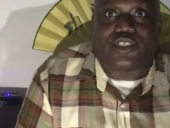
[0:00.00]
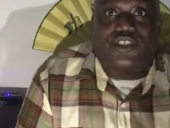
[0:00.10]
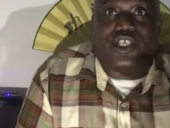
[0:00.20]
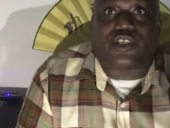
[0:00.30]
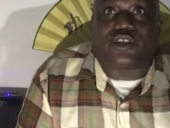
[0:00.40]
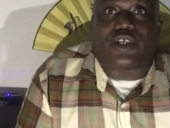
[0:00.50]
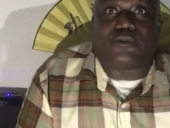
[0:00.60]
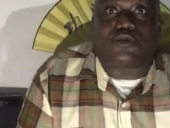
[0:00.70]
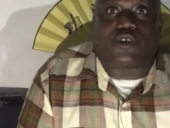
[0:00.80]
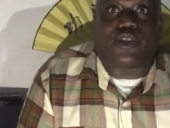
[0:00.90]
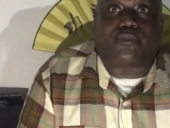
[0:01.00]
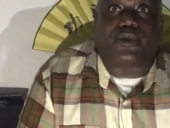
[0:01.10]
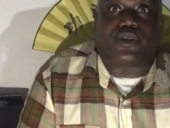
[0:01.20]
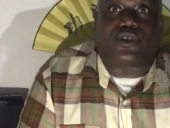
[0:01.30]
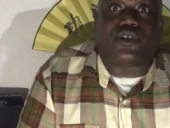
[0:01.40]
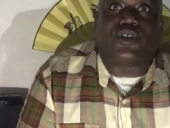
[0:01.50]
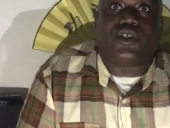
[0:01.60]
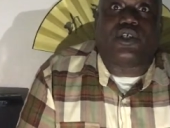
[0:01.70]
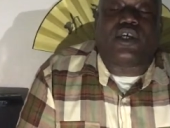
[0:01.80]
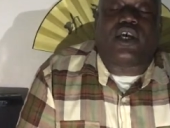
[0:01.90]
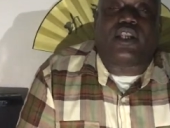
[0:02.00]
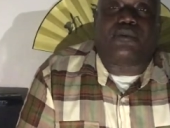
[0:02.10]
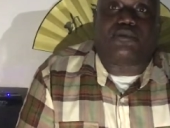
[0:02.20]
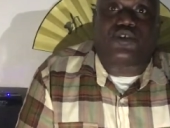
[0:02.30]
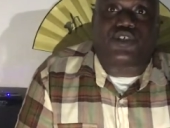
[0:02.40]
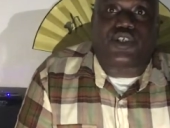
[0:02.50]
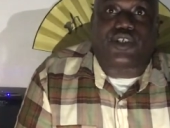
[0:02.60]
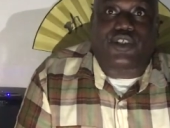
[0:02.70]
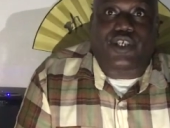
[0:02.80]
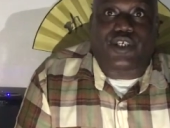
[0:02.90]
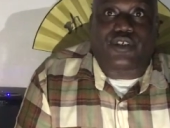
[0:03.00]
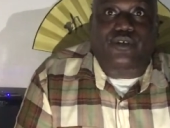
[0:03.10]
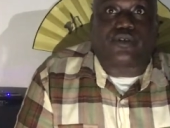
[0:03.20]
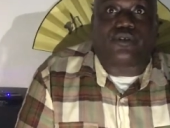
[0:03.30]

this channel I'm trying to build. And I appreciate it. Thank you.